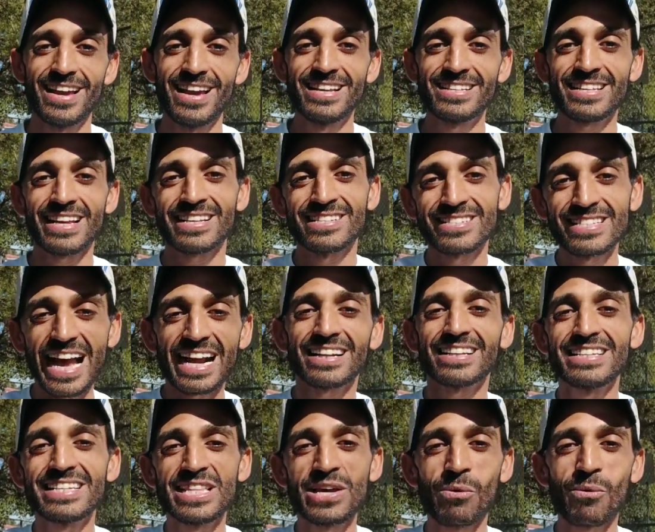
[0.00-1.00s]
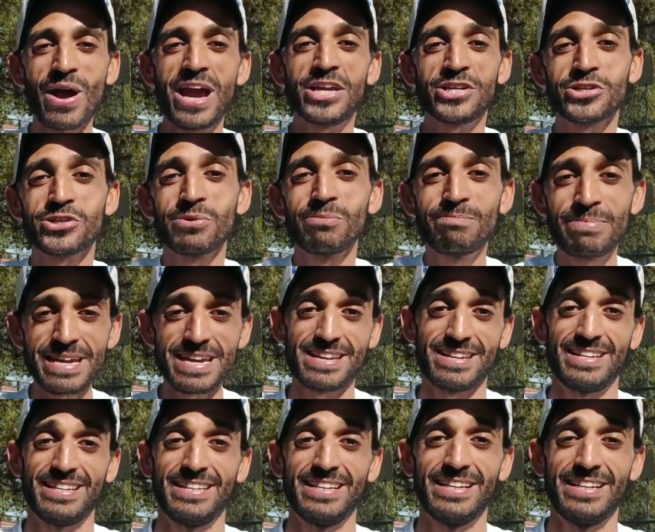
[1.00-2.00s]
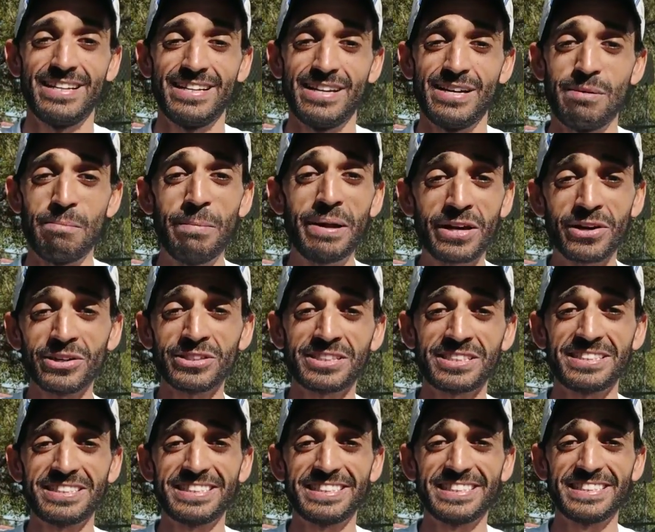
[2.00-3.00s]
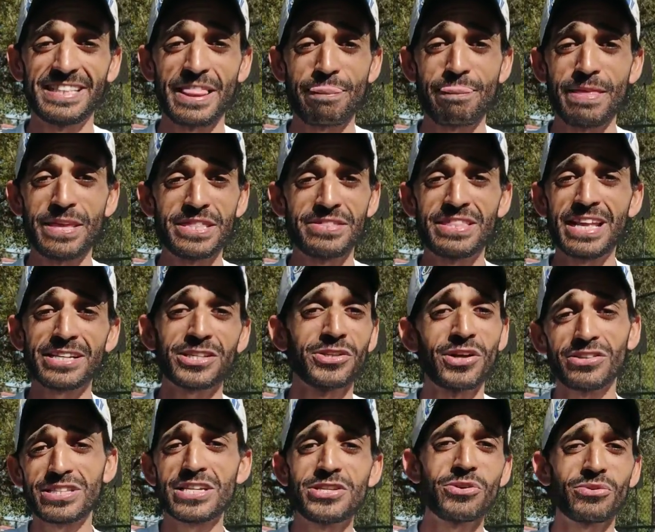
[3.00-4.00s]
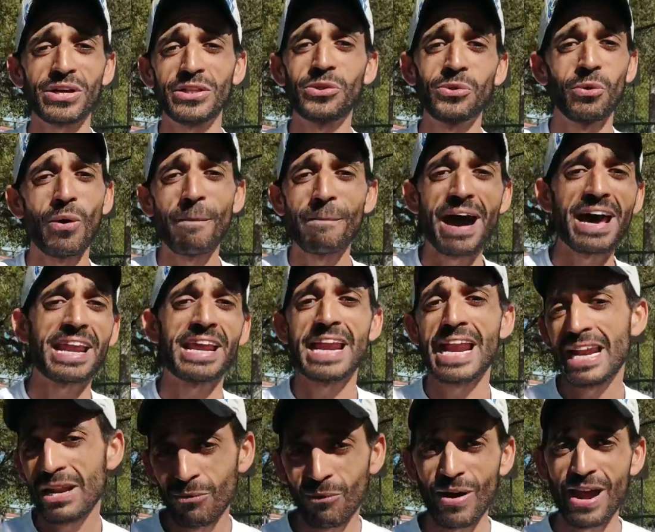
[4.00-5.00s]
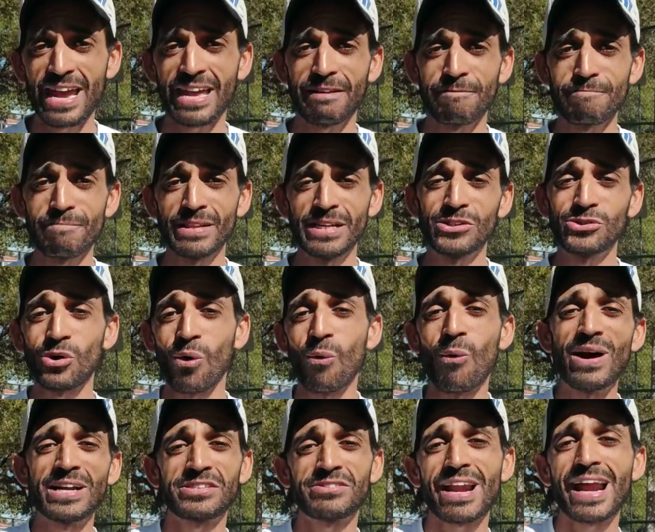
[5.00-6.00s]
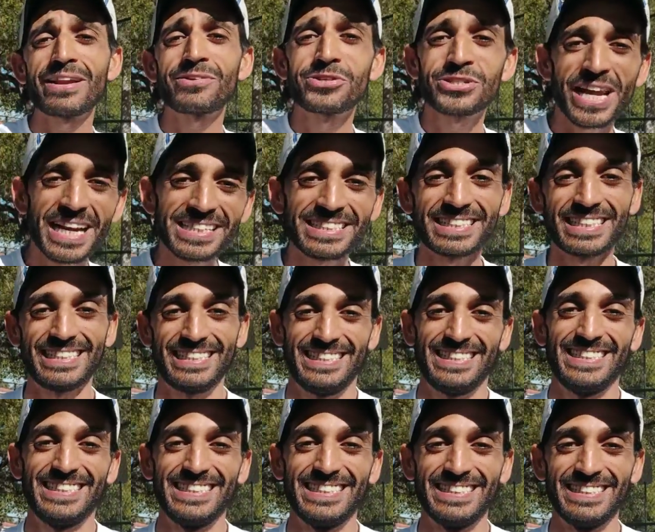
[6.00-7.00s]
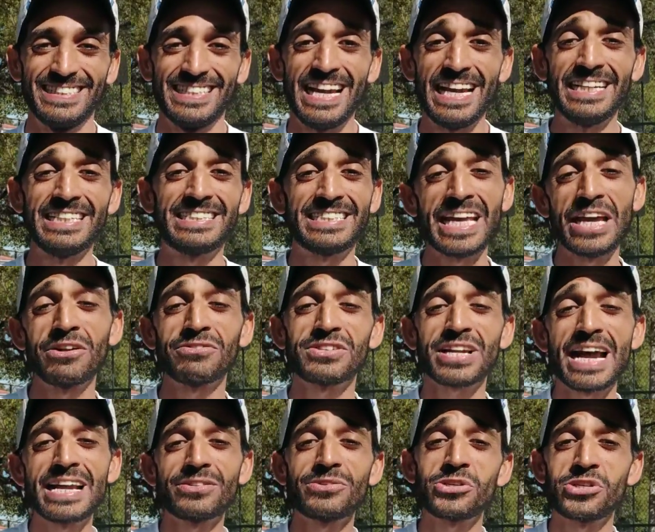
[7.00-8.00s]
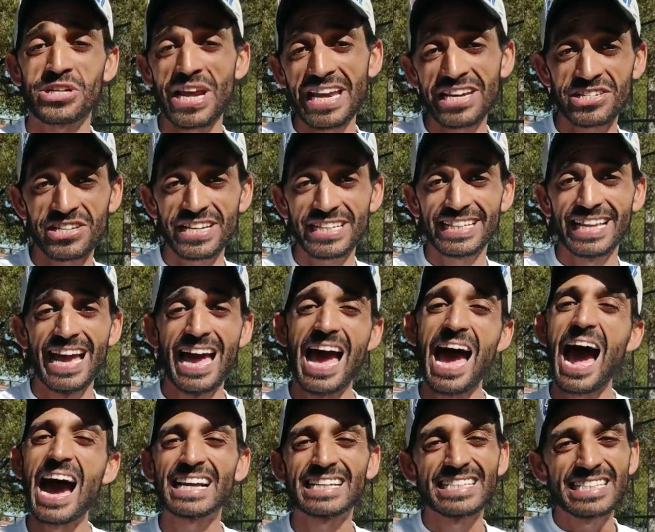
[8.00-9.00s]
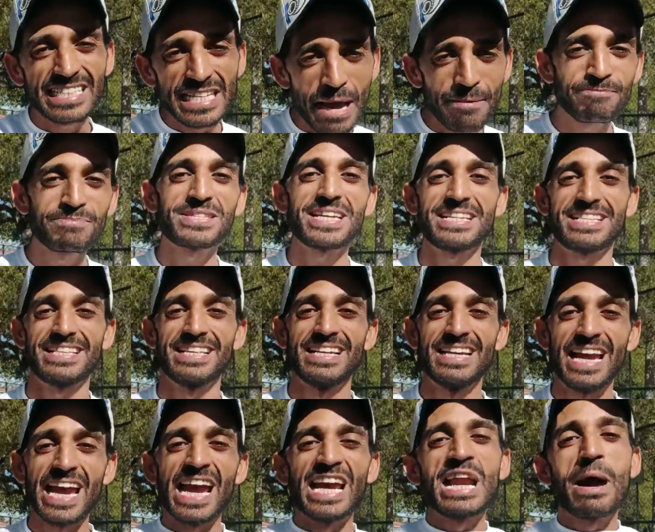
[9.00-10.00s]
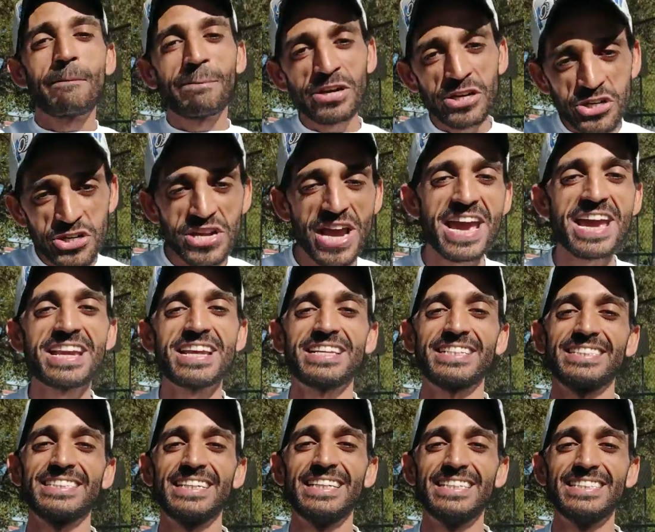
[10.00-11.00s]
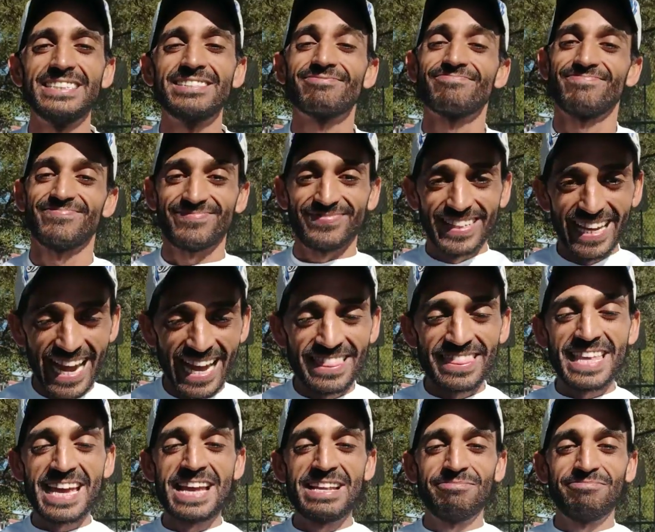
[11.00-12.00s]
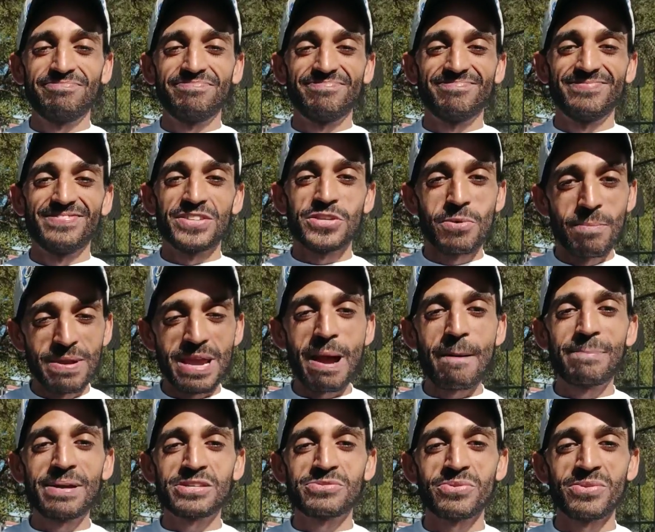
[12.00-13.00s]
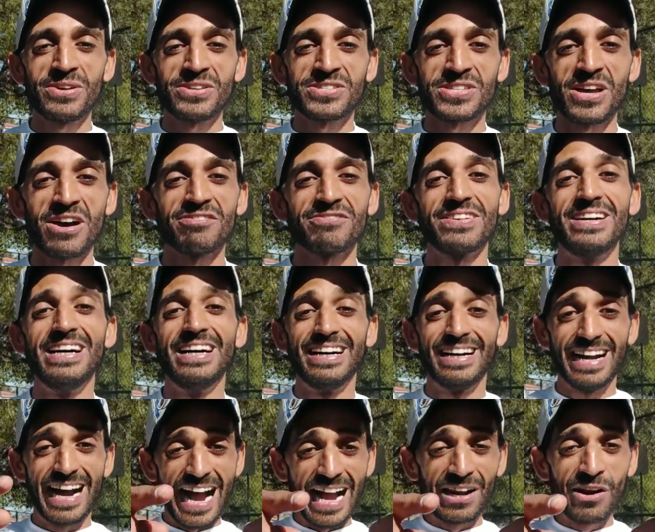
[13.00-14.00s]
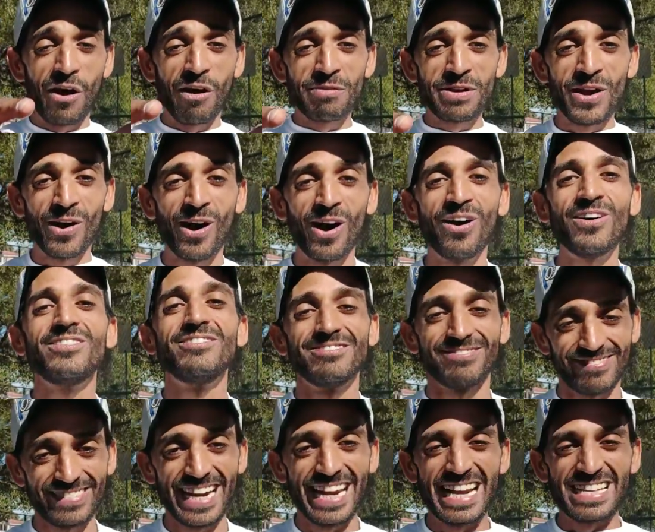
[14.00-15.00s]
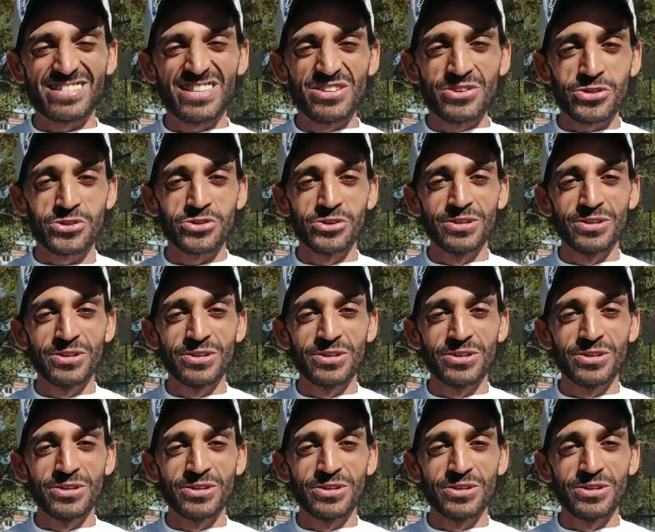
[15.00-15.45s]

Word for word: is exactly the way it should be because there's nothing you can do about it anyway. So why try and change it? Instead of trying to change it, accept it and appreciate it and then you'll be at peace with yourself. And you all see you.